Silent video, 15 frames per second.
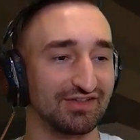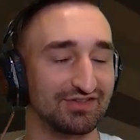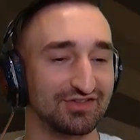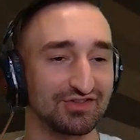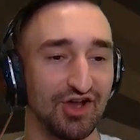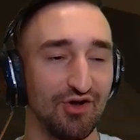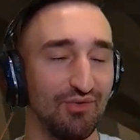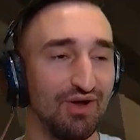
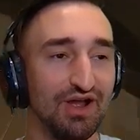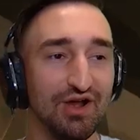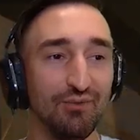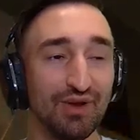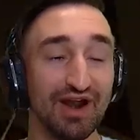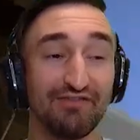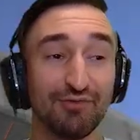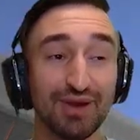So
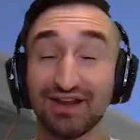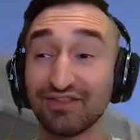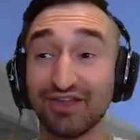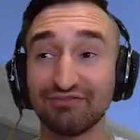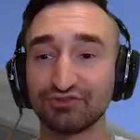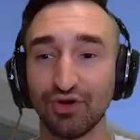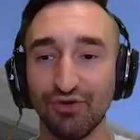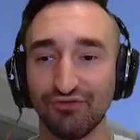whatever money's
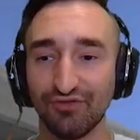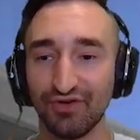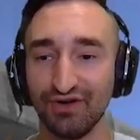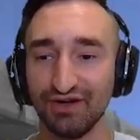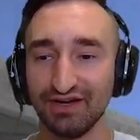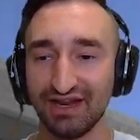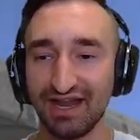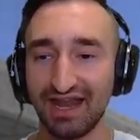left over
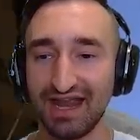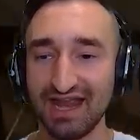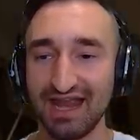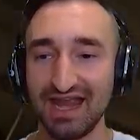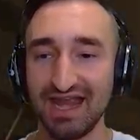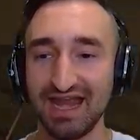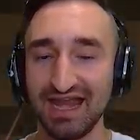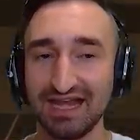
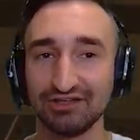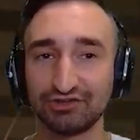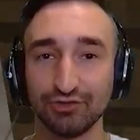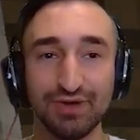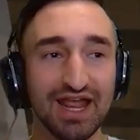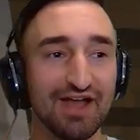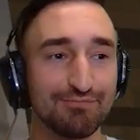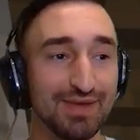in two
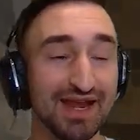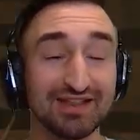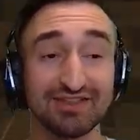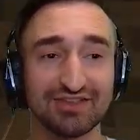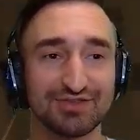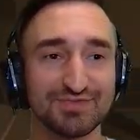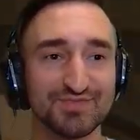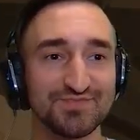and a half minutes,